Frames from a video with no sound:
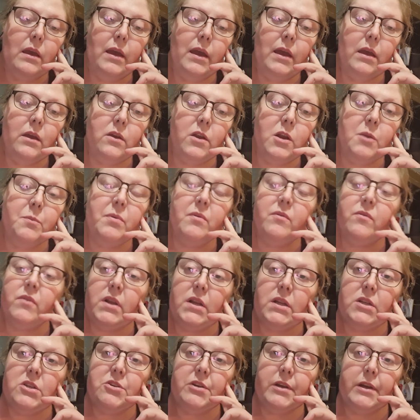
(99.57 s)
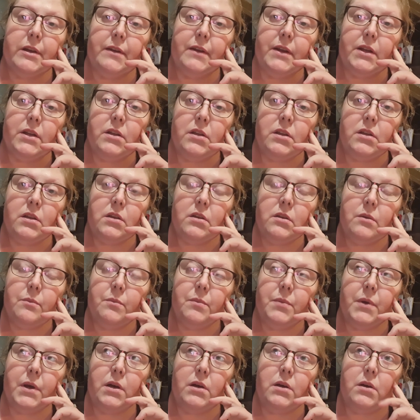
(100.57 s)
It could have been really triggering,
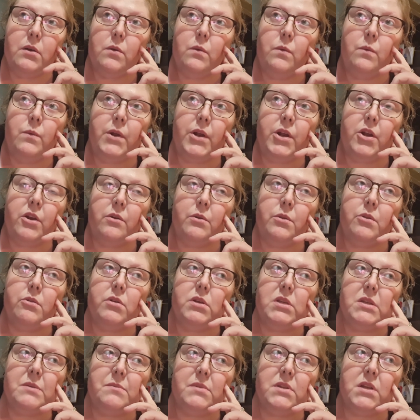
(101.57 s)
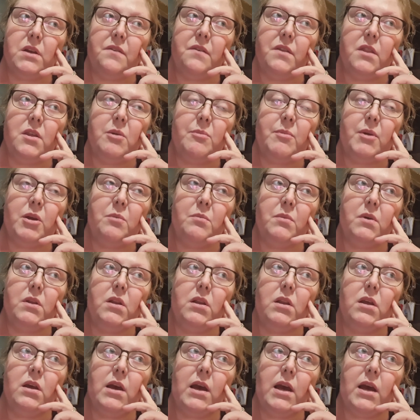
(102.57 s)
but we're going through some stuff at the
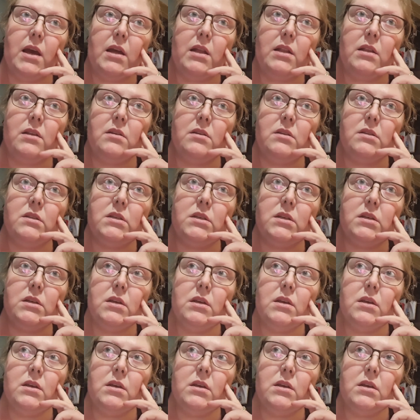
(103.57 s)
moment, and